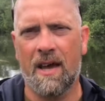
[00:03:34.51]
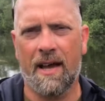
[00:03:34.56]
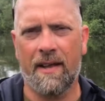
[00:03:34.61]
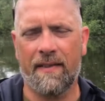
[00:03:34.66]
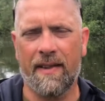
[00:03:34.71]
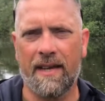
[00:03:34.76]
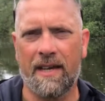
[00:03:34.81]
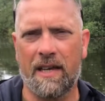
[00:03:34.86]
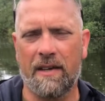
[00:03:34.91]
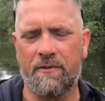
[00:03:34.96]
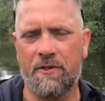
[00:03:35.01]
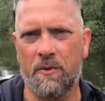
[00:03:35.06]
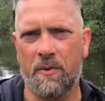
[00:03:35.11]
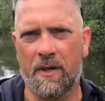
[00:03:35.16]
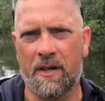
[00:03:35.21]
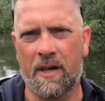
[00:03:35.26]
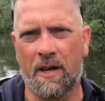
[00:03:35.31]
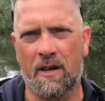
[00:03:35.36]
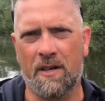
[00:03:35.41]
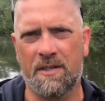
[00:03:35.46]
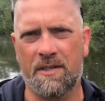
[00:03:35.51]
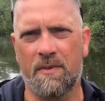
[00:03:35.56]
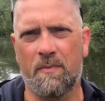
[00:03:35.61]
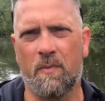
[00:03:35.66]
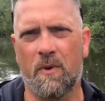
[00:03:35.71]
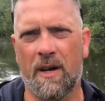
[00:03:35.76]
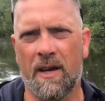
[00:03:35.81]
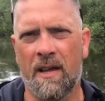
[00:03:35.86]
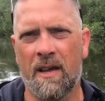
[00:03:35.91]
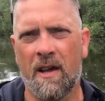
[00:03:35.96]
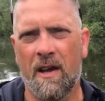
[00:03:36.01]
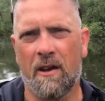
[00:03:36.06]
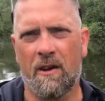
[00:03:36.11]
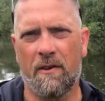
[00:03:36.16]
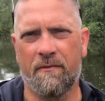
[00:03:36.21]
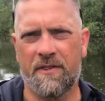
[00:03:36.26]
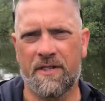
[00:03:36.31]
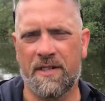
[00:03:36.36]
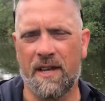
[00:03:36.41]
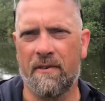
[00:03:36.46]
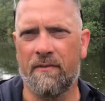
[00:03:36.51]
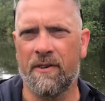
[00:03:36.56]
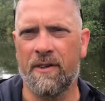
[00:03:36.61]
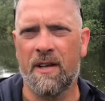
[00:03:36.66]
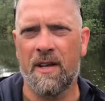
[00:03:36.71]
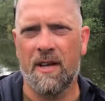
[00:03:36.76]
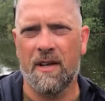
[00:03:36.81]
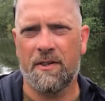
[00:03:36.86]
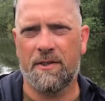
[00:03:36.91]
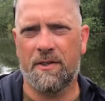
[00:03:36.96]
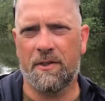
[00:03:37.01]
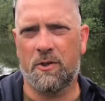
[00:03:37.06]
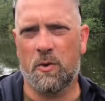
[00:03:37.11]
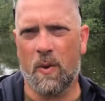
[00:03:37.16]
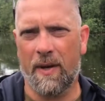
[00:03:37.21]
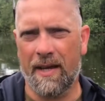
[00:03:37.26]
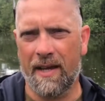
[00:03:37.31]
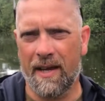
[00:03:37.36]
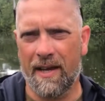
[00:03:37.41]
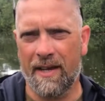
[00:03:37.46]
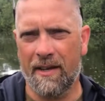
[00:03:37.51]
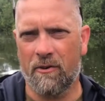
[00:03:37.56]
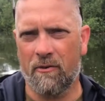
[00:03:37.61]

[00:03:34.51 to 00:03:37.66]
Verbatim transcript: and that gives you a casting weight of 7 to 28